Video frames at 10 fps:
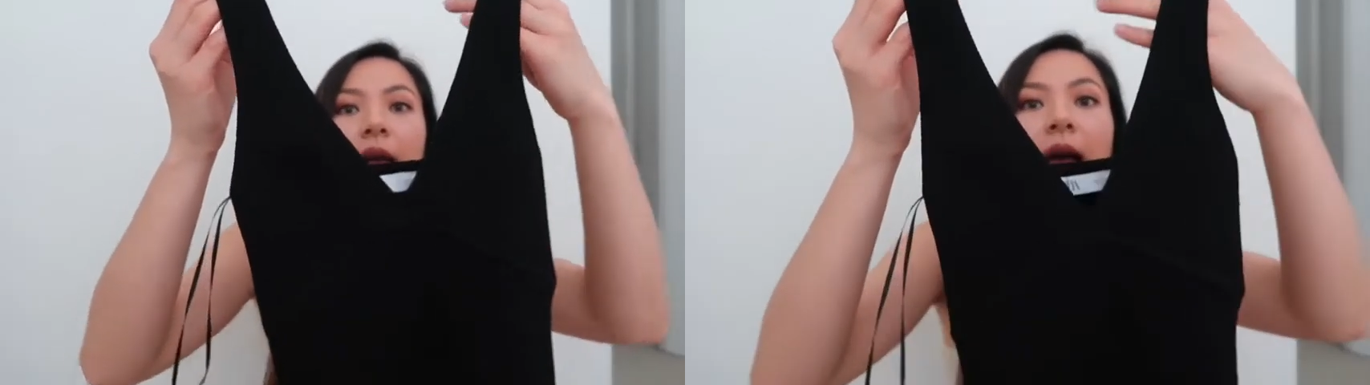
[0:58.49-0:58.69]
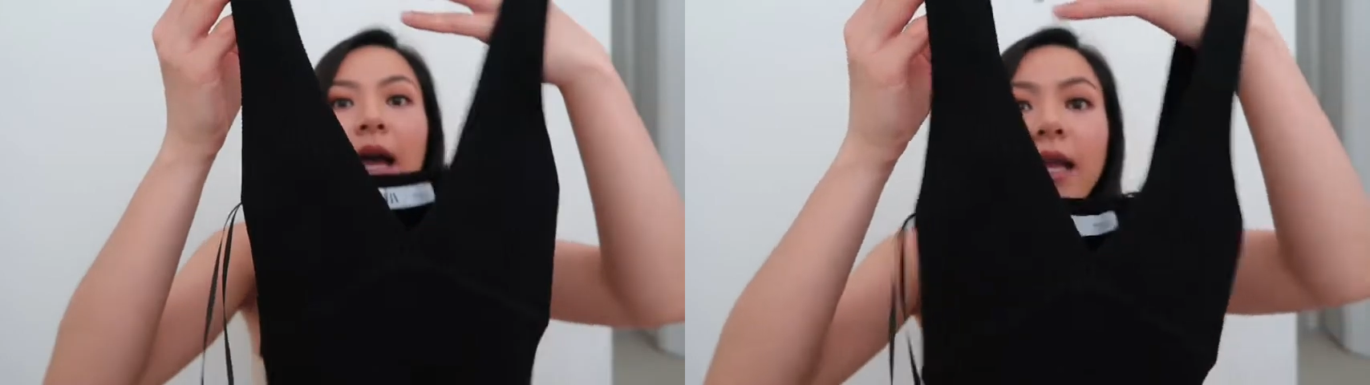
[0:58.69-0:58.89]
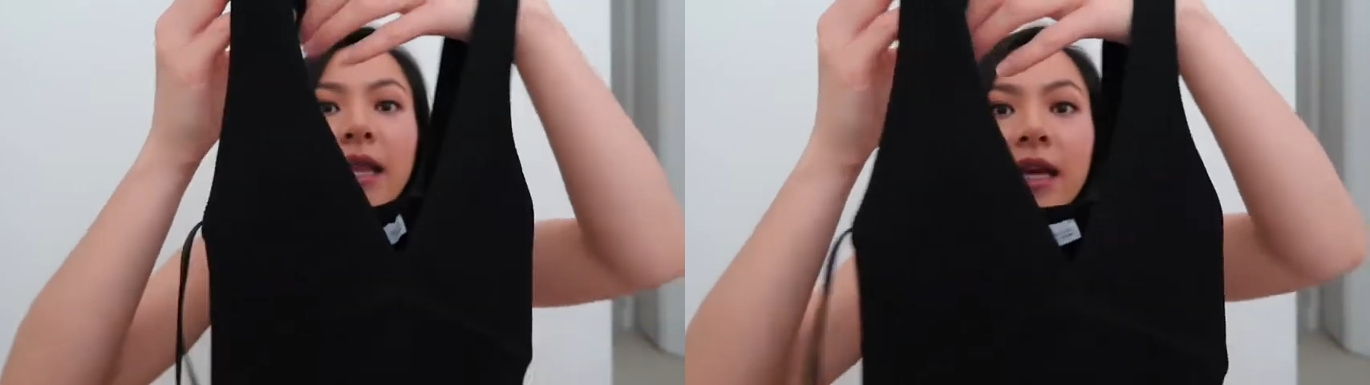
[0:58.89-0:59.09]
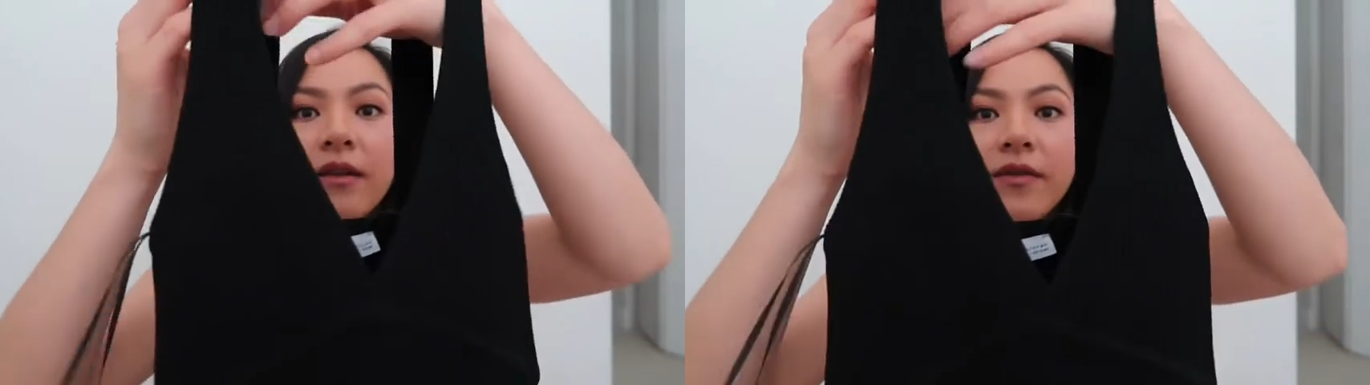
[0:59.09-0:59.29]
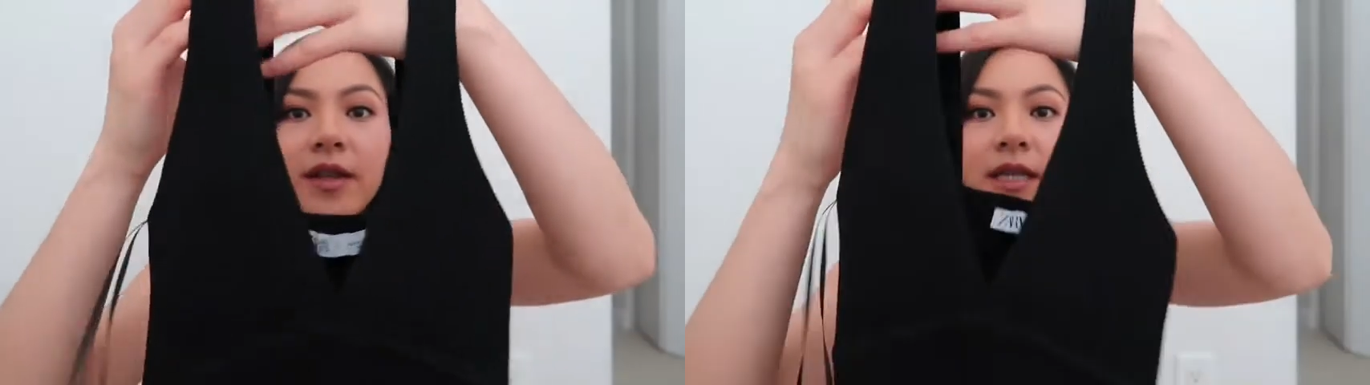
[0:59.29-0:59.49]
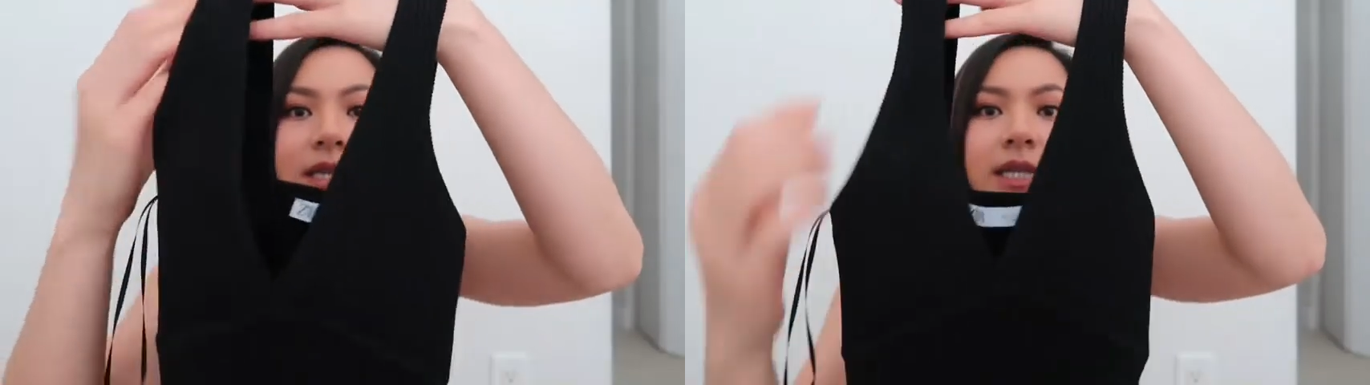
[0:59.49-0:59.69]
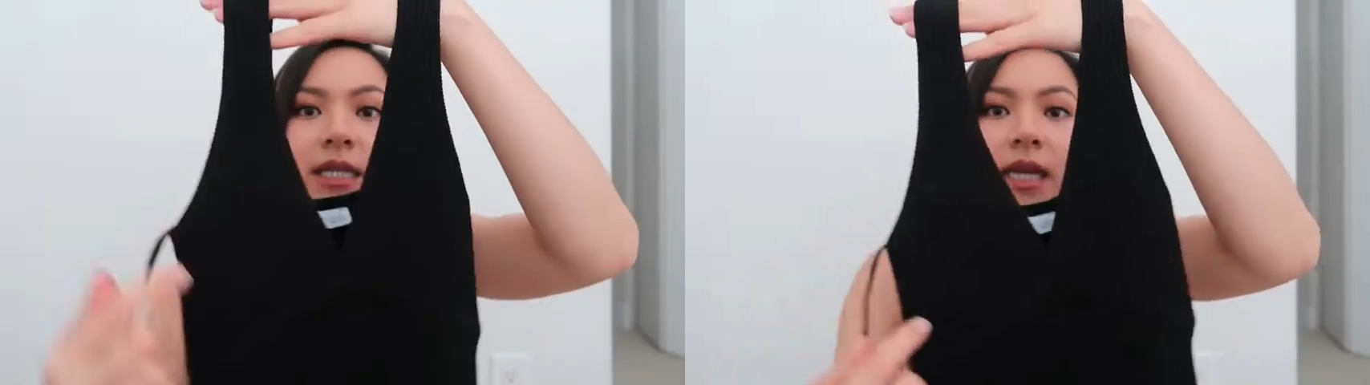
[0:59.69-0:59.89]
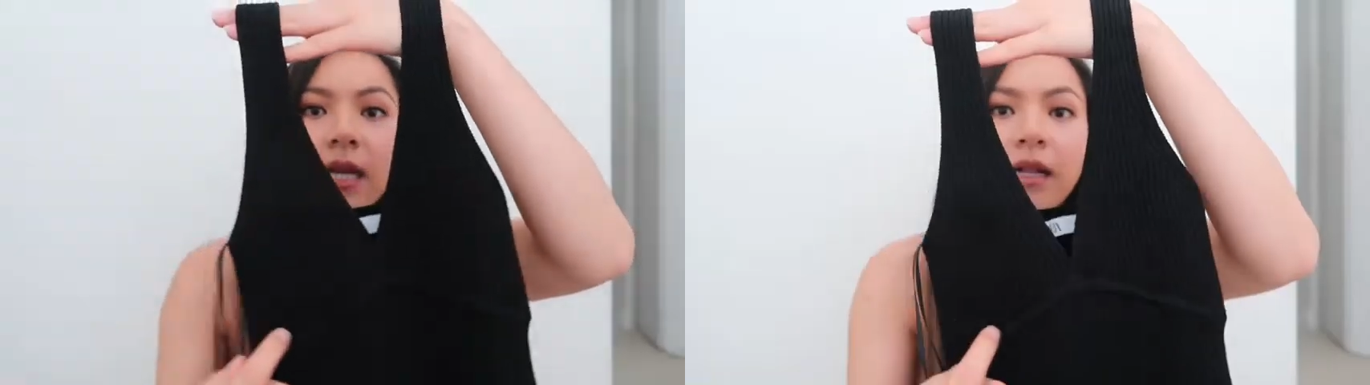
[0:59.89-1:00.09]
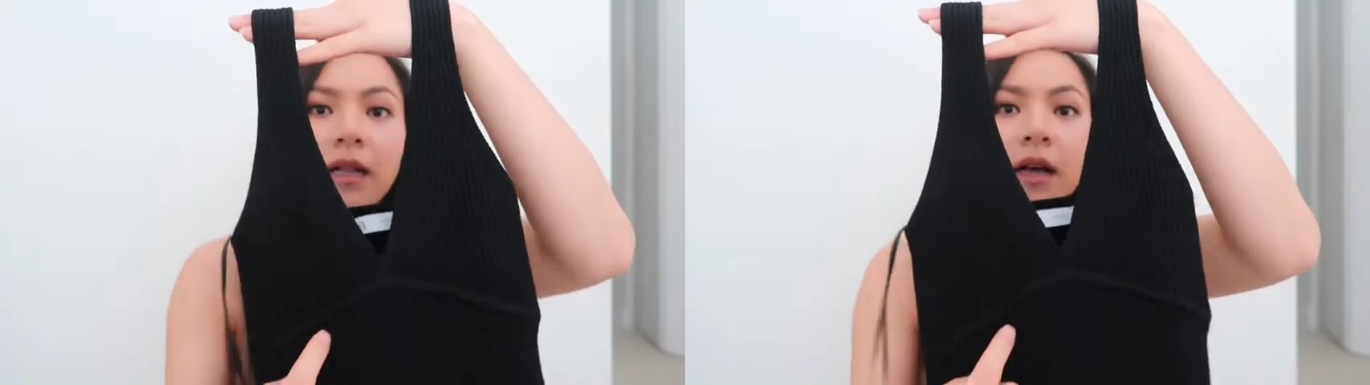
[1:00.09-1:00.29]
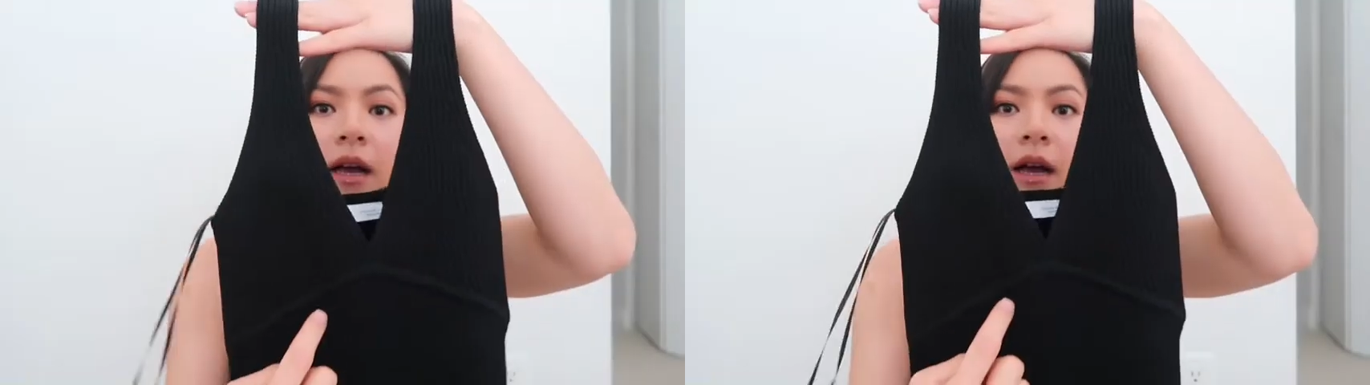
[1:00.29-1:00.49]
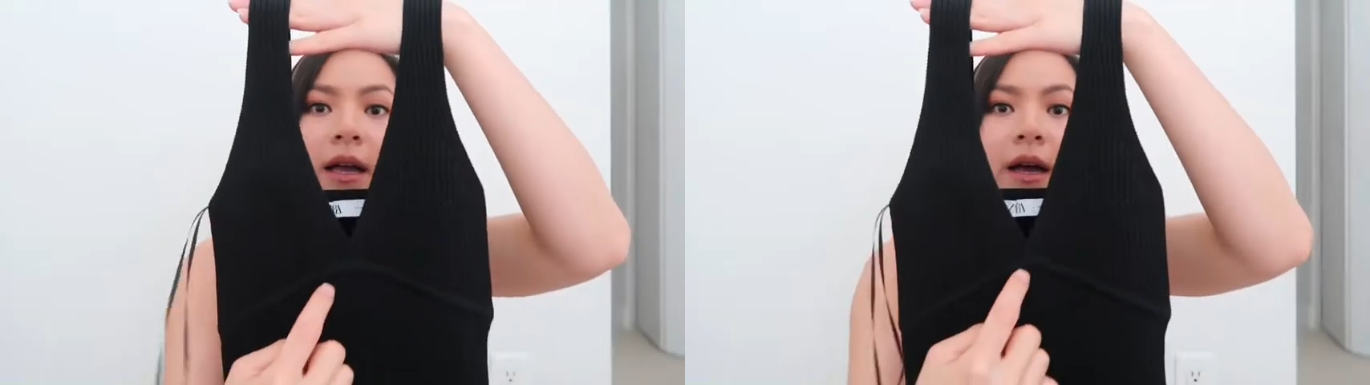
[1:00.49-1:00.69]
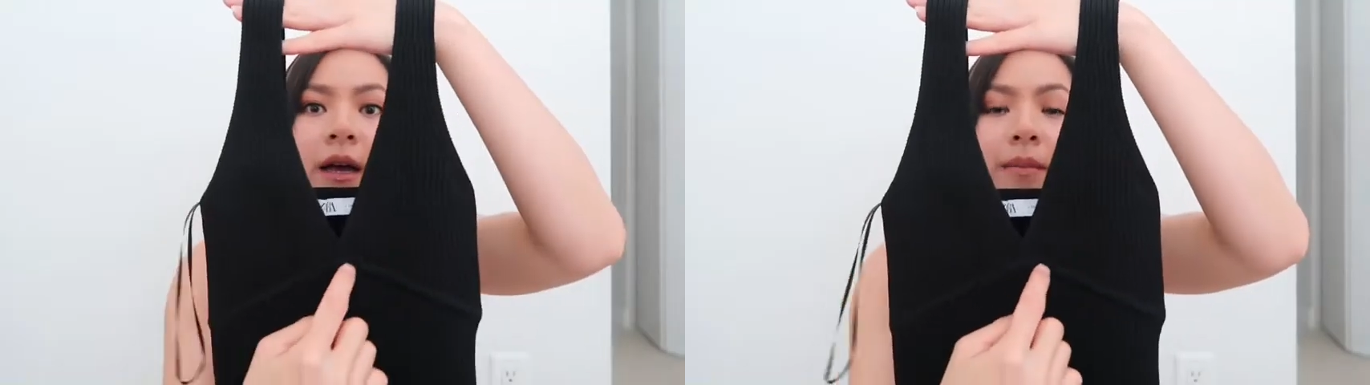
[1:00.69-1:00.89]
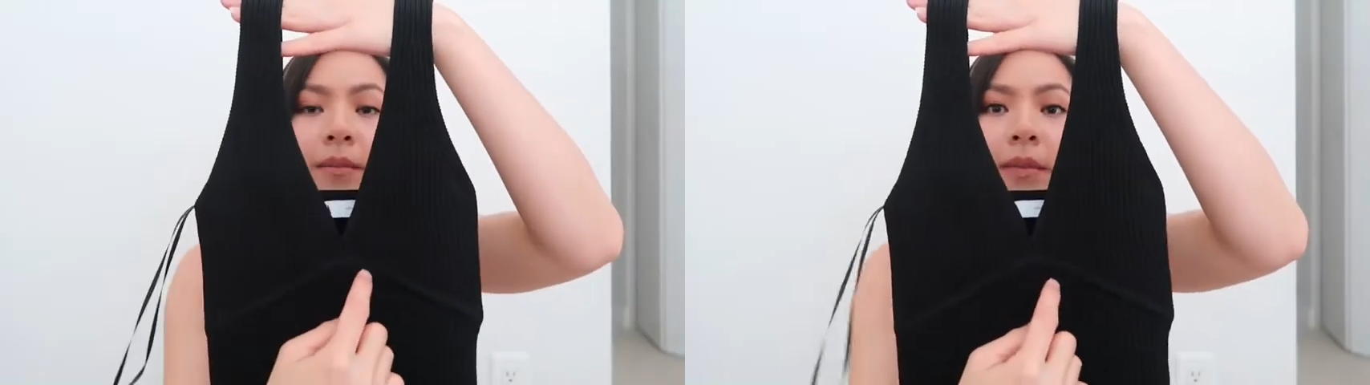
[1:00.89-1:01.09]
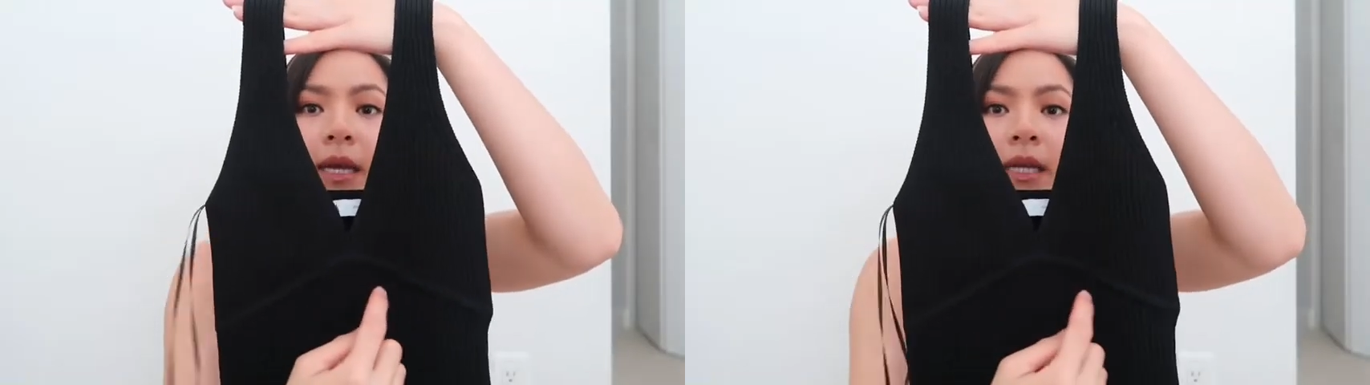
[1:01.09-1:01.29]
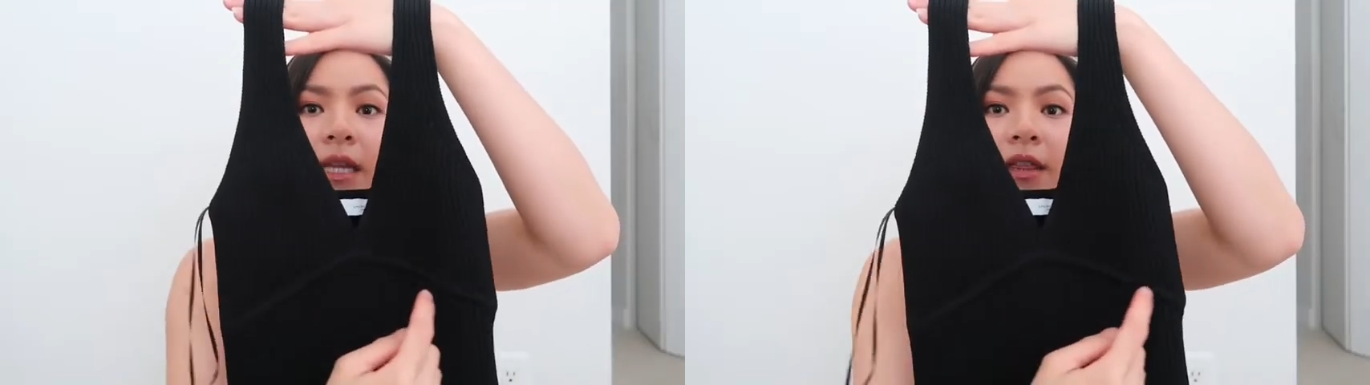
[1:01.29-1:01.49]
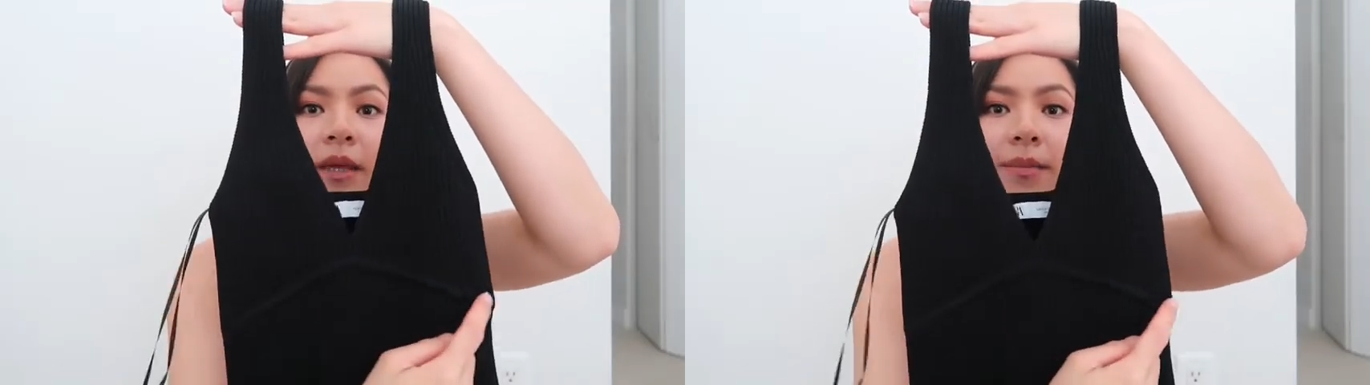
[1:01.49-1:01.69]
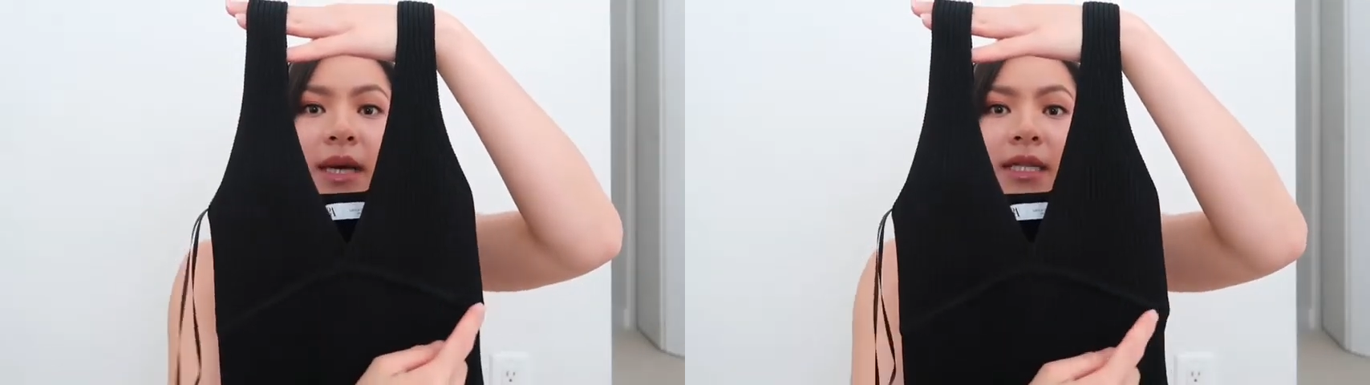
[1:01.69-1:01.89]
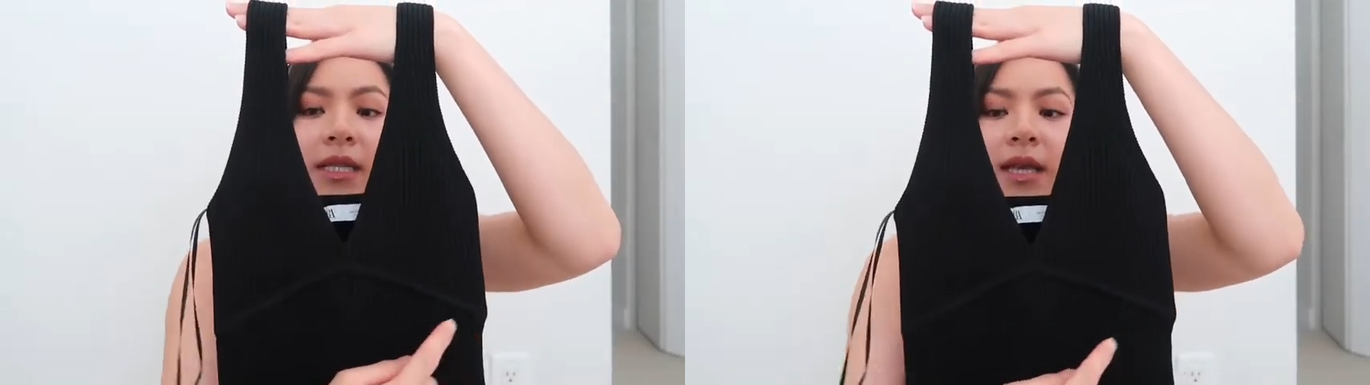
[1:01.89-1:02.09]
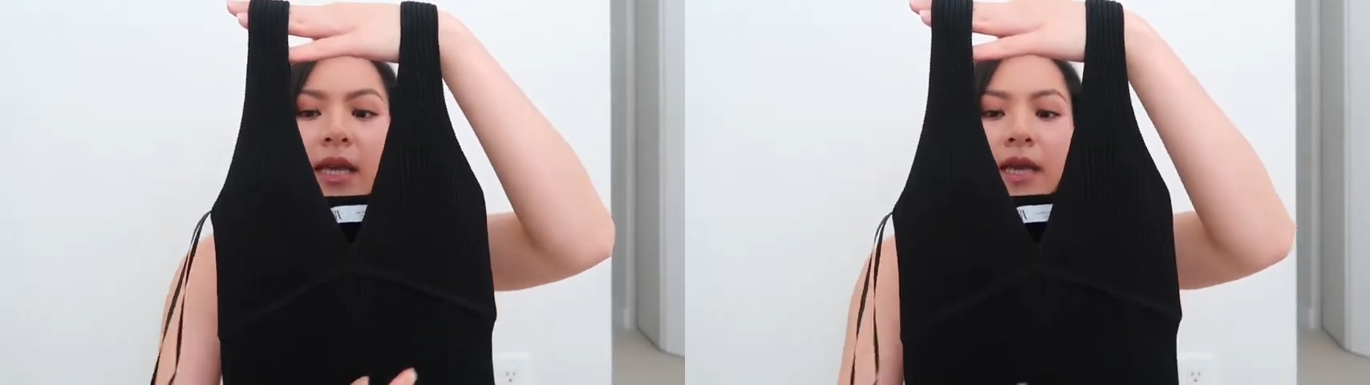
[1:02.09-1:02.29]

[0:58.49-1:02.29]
I love the detail underneath the bust there.